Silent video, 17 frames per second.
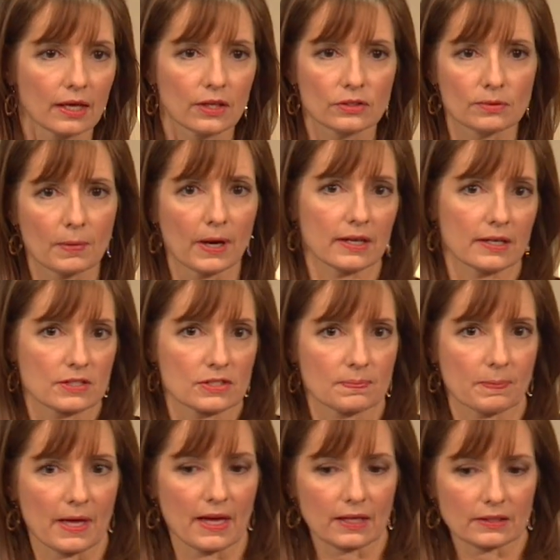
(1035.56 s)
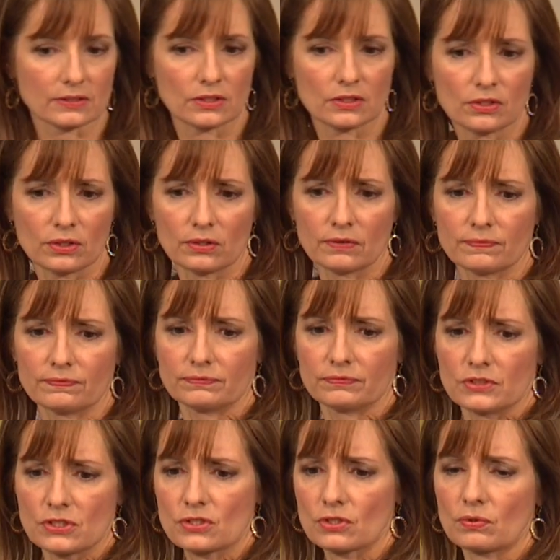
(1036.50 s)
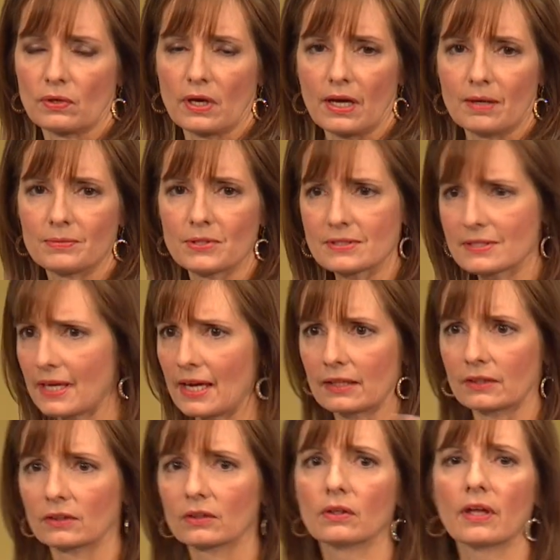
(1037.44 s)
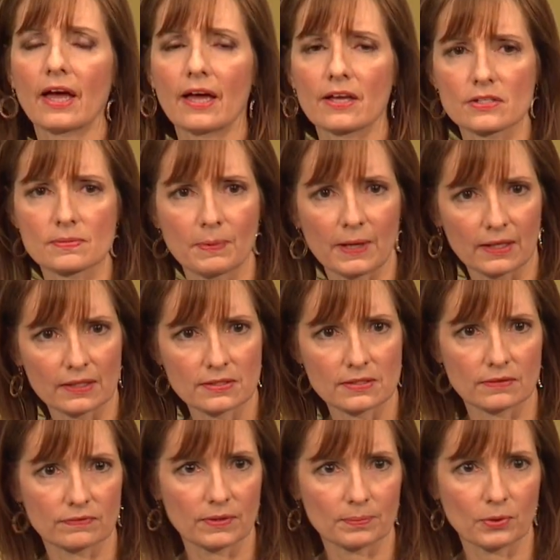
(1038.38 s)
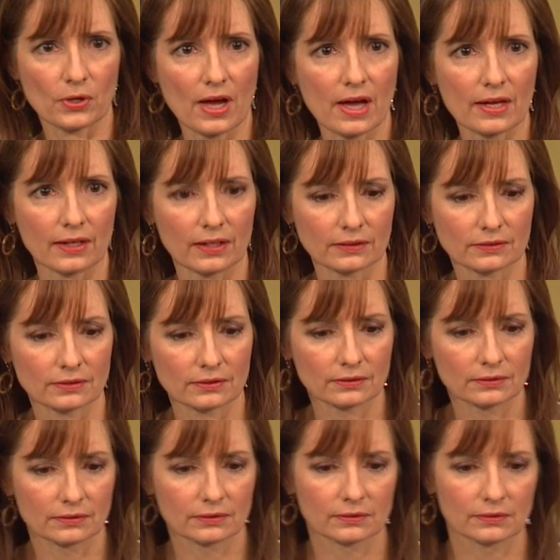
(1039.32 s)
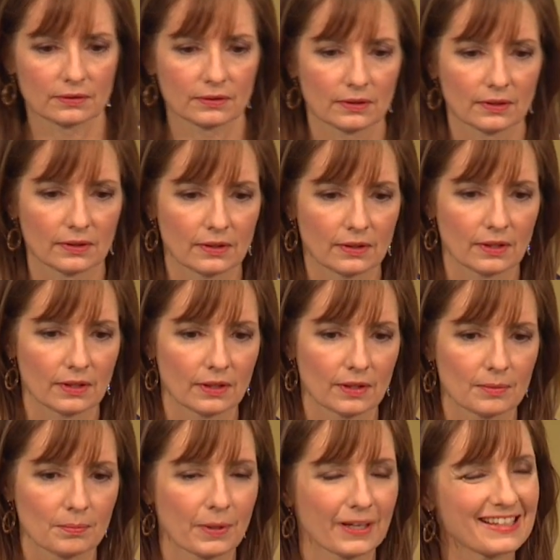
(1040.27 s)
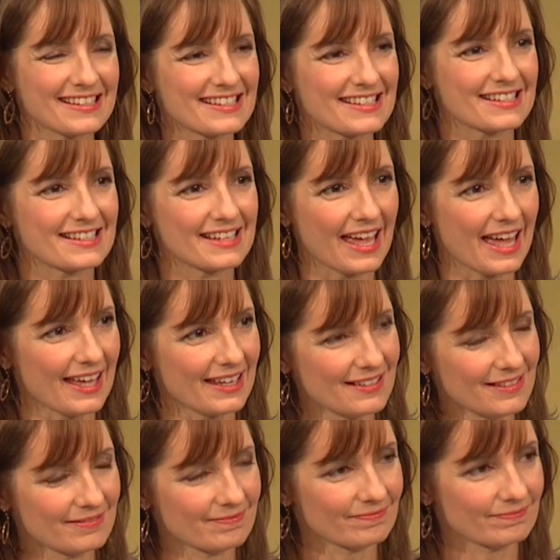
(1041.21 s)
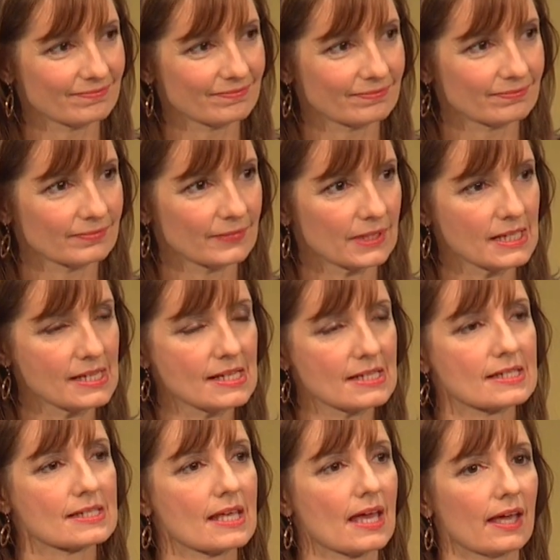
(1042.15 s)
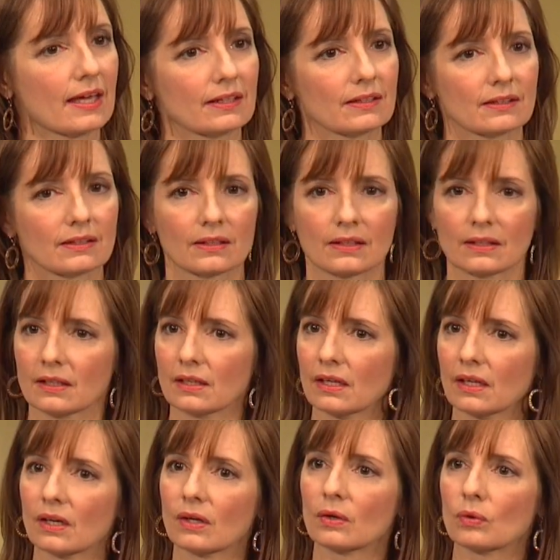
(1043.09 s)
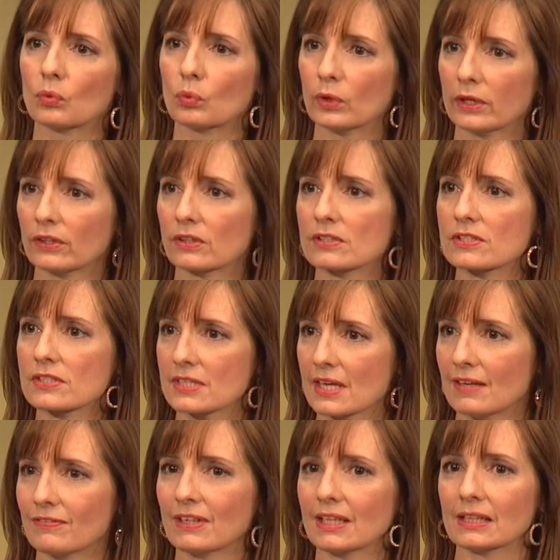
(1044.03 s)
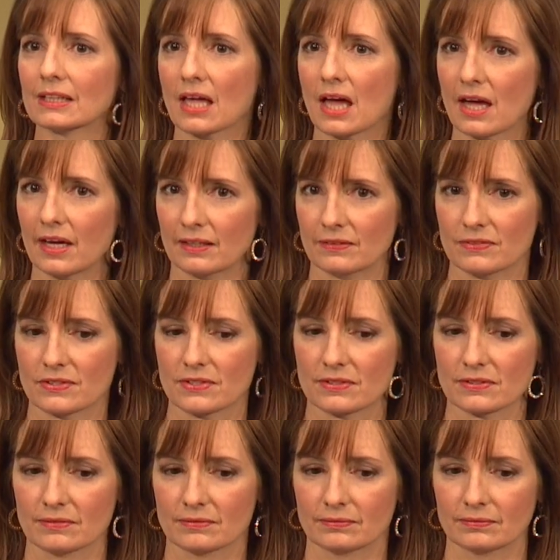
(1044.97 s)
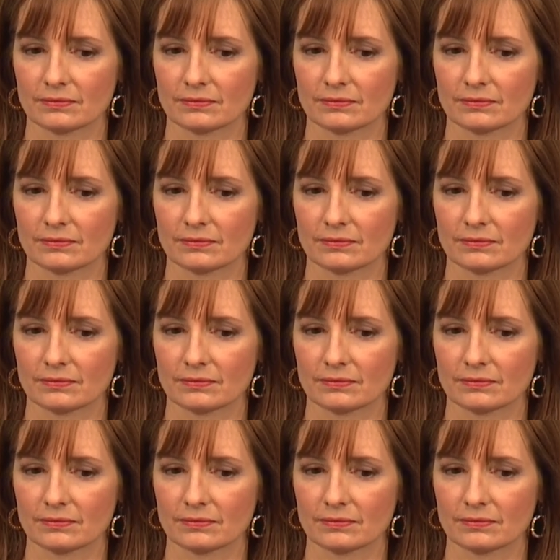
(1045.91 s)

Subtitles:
You might expect he could have described the technical aspects of the product. But instead, he said, "We're saving lives."